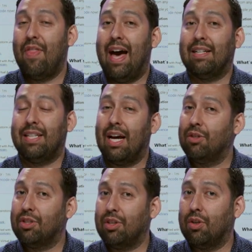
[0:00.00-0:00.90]
that
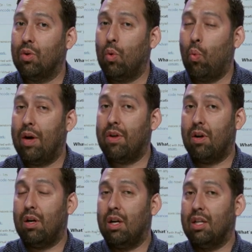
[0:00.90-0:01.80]
tells you
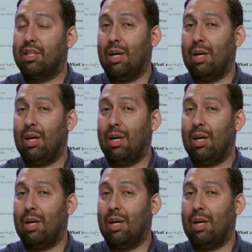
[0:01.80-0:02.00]
whether